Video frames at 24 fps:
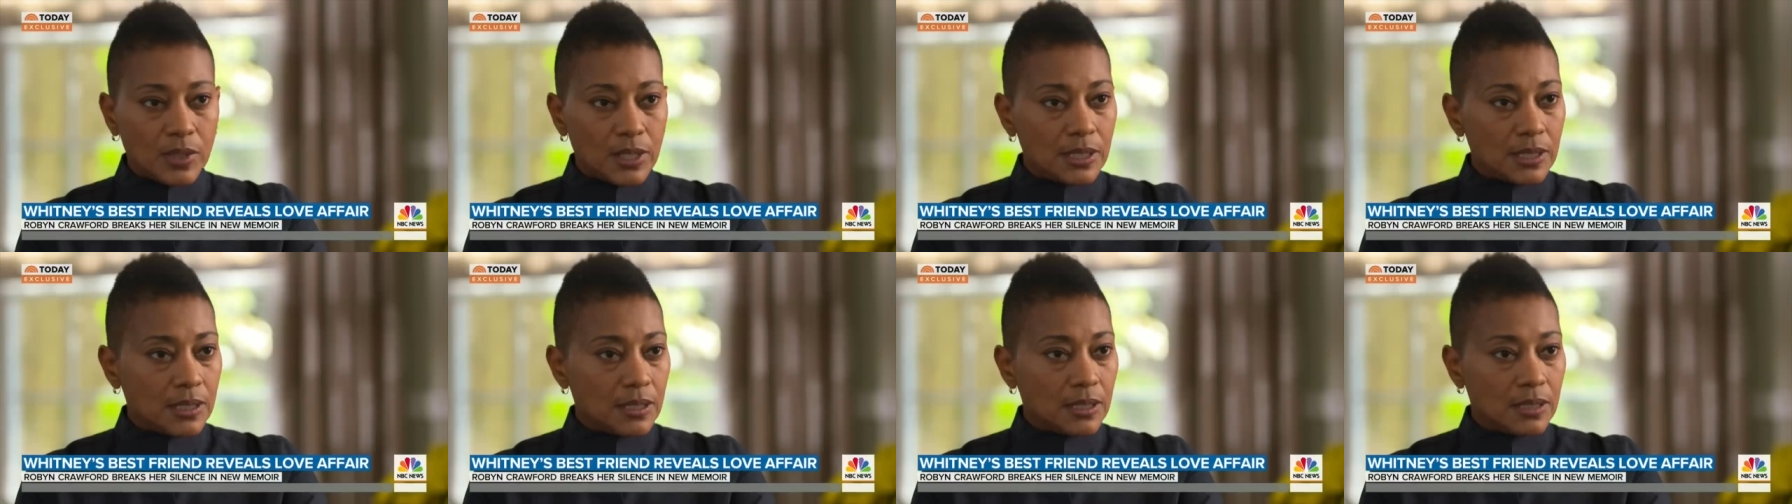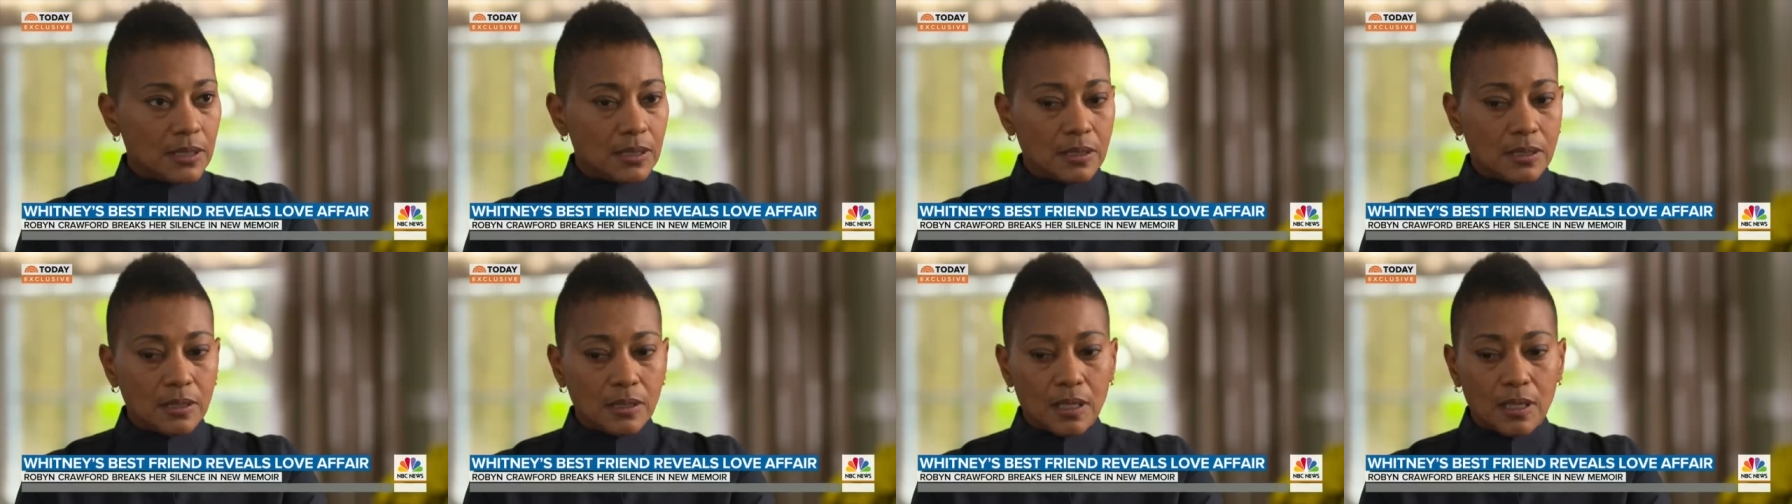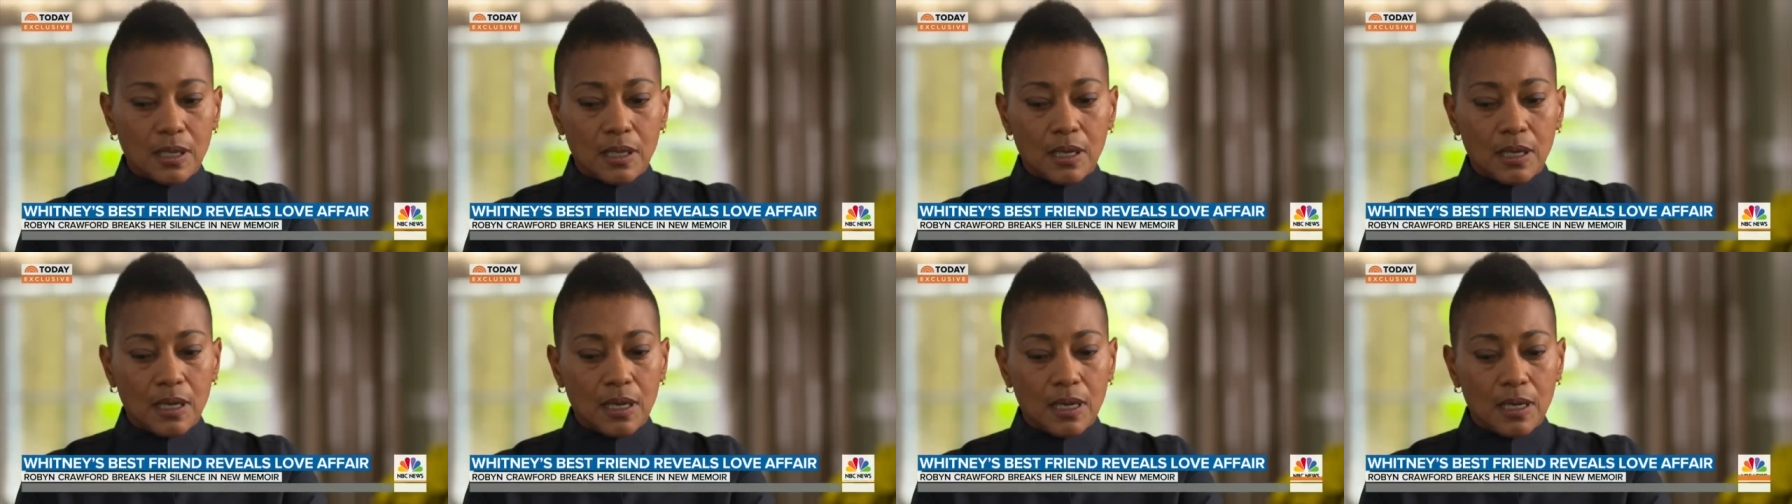was
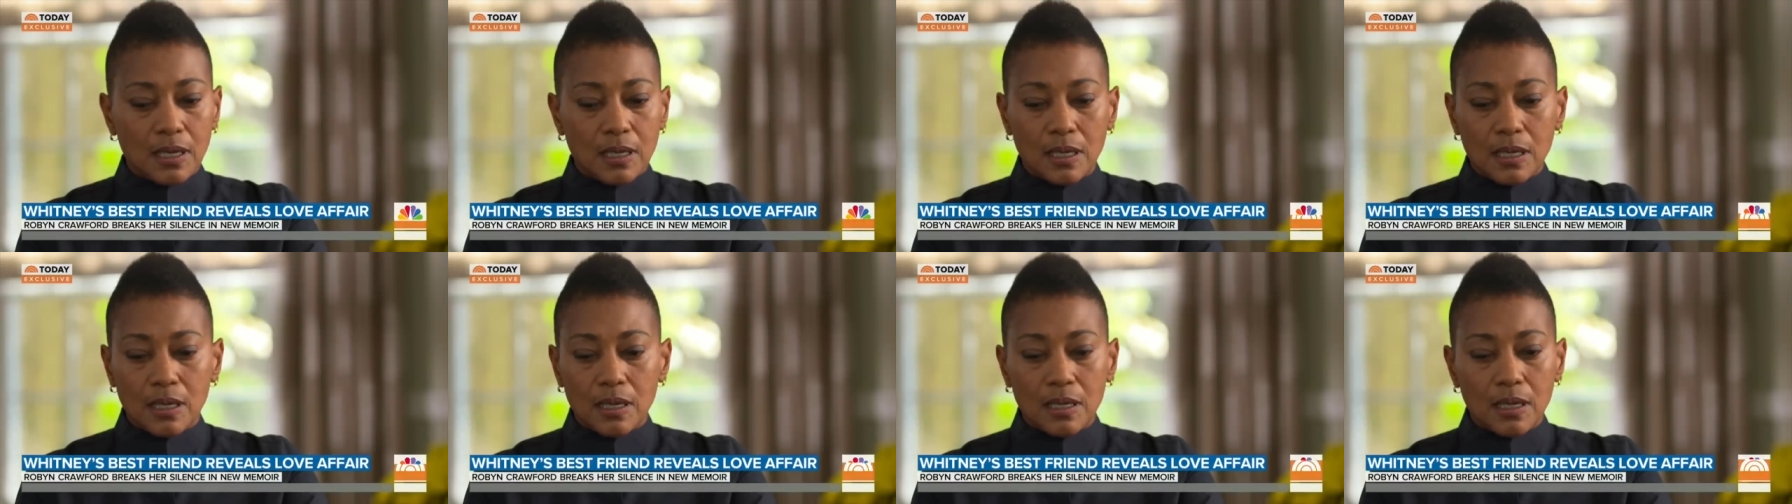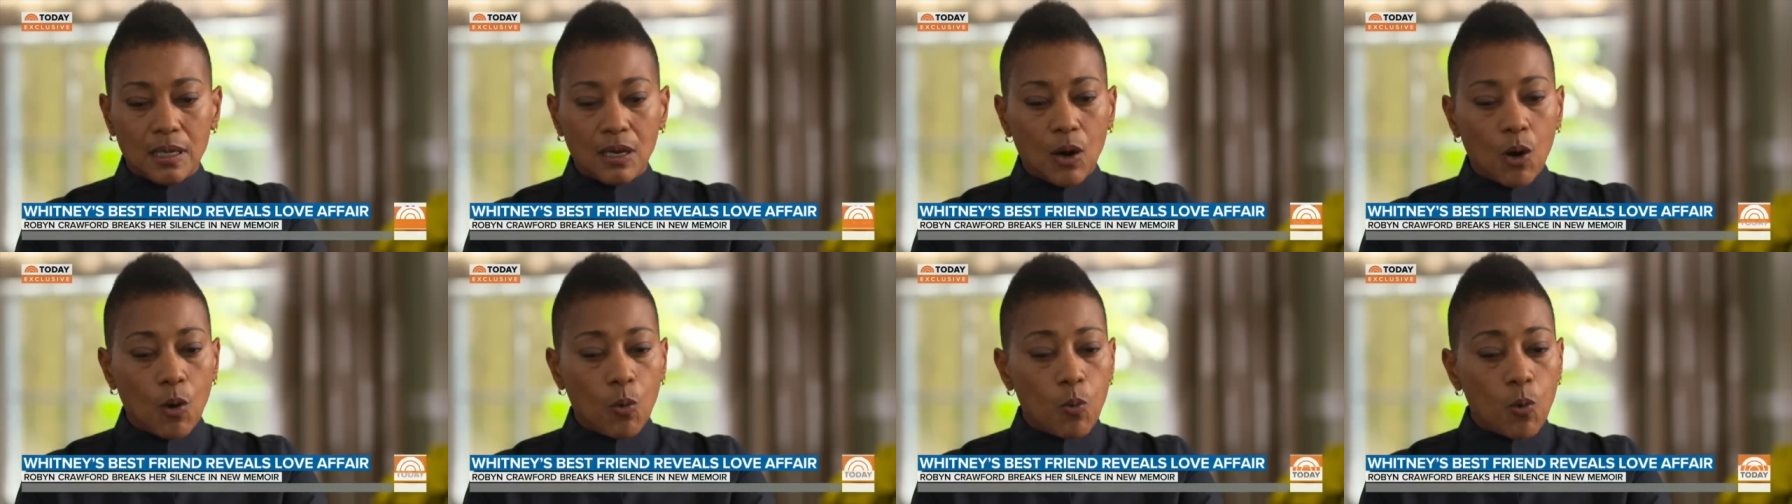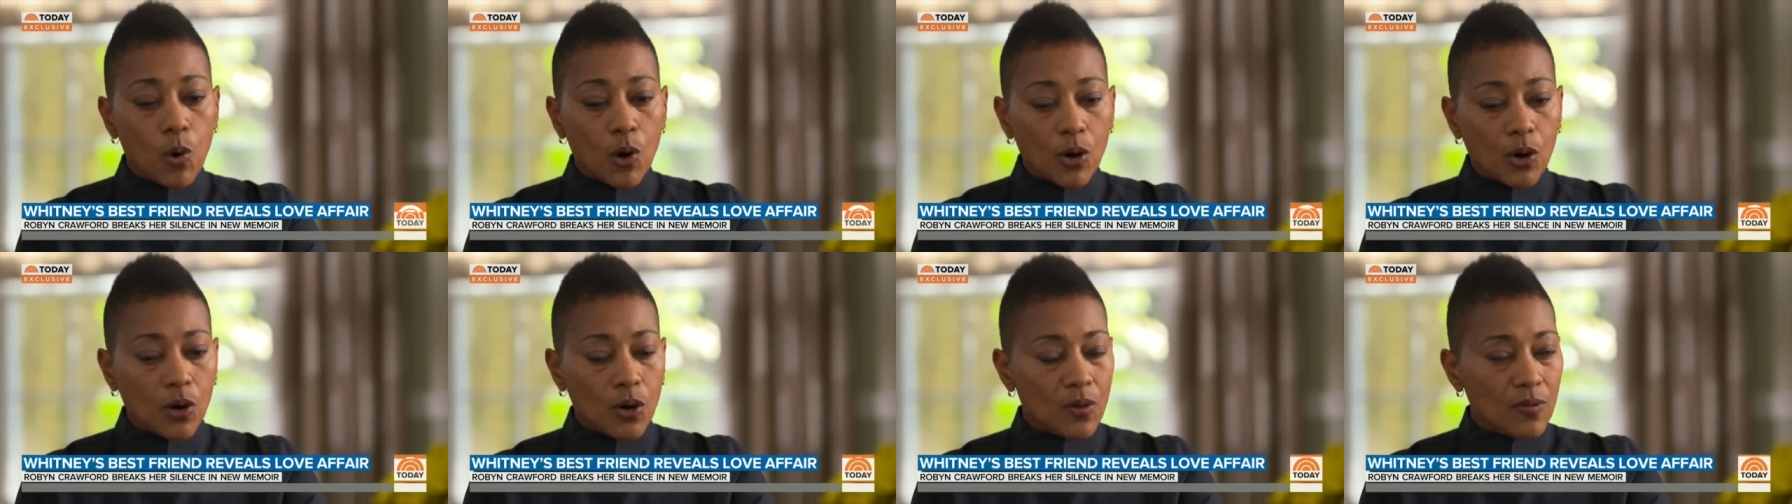a
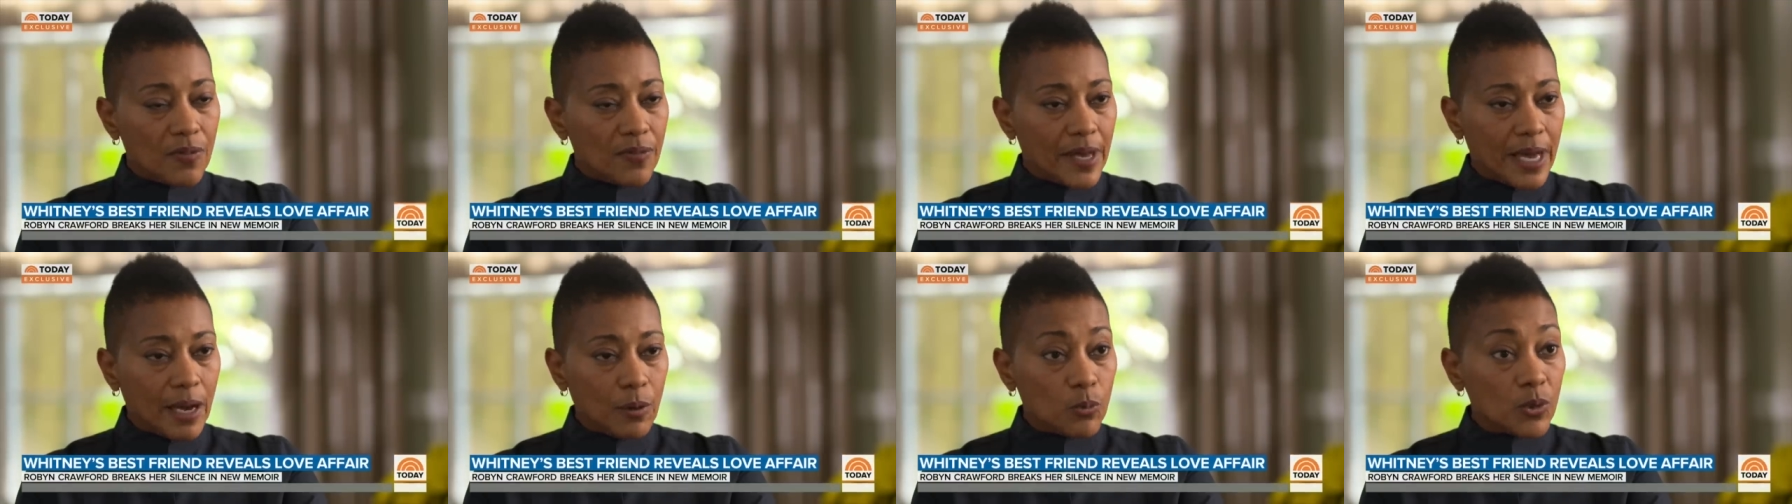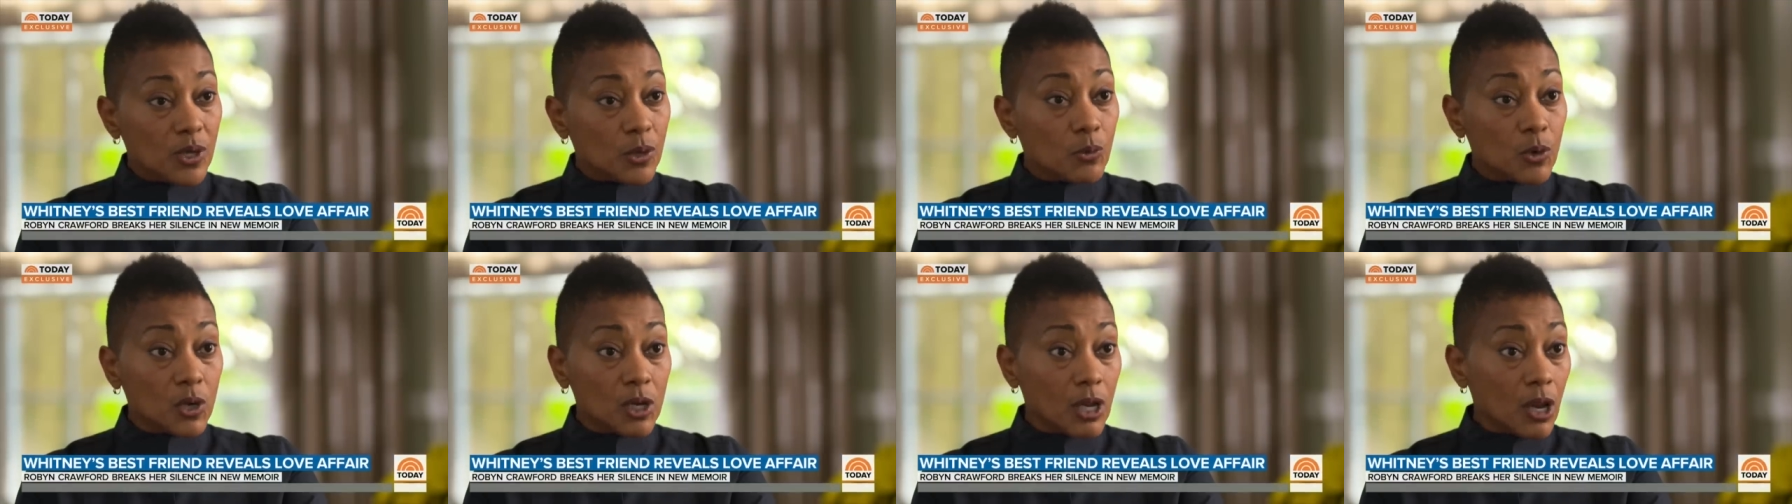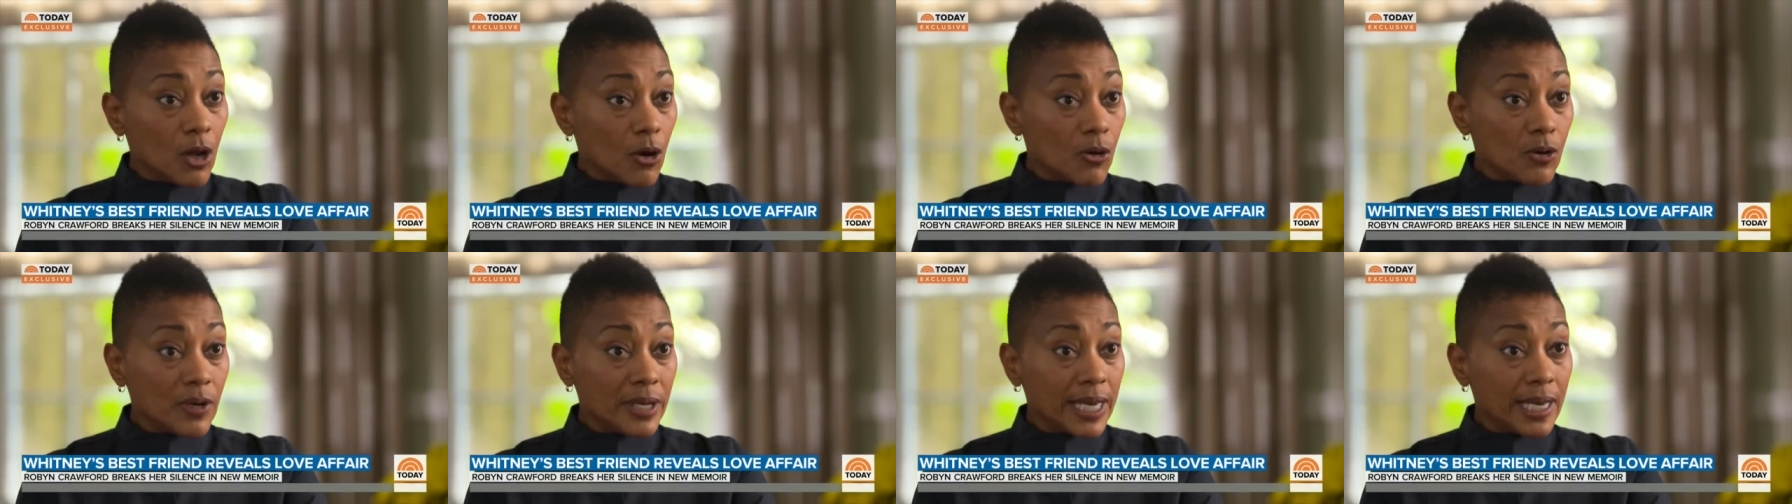world that we were
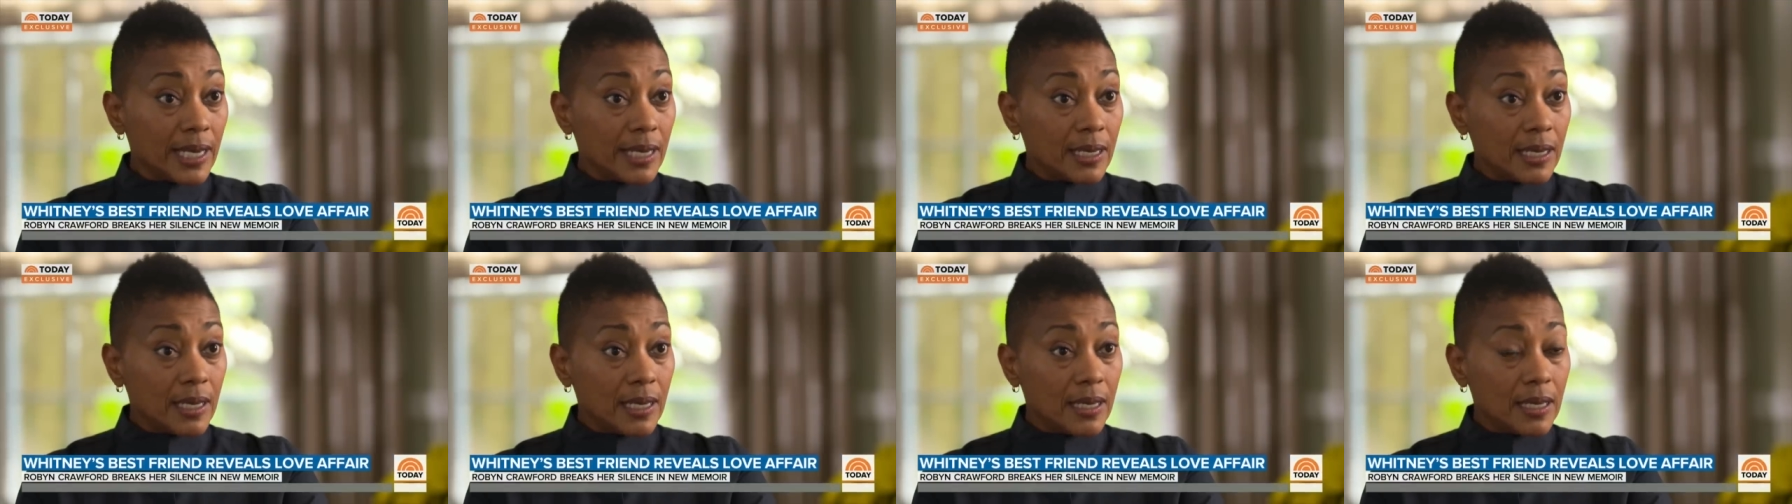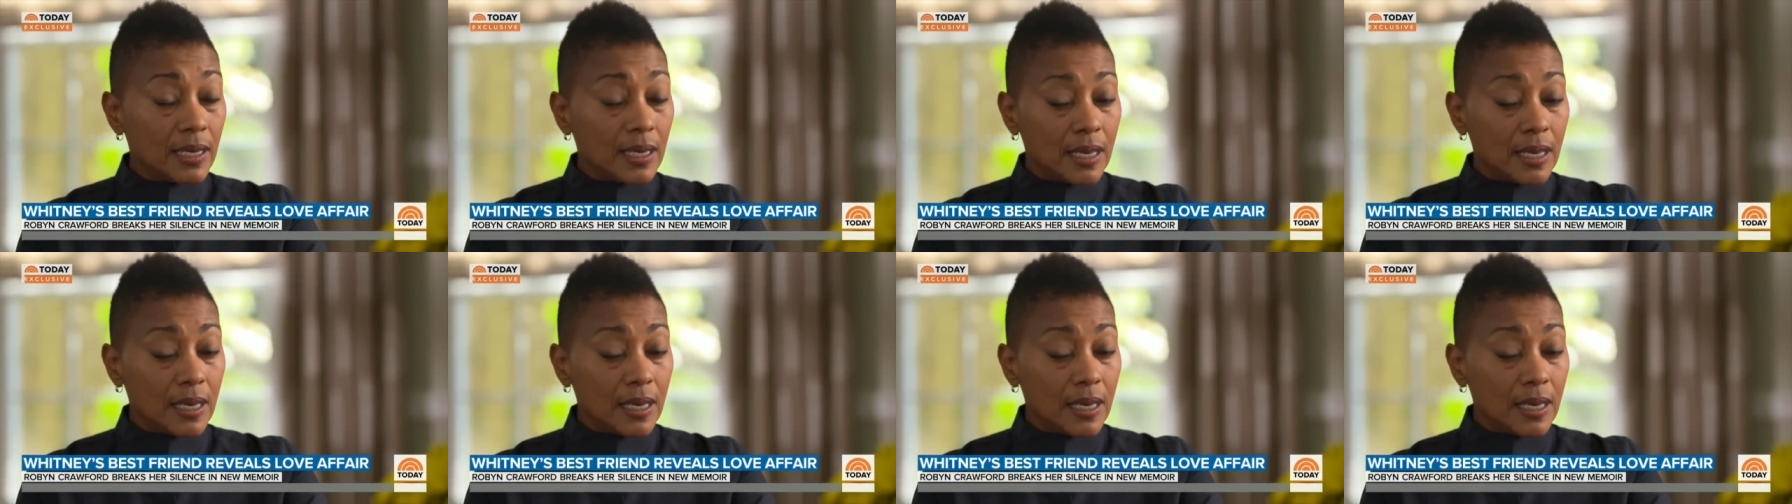learning,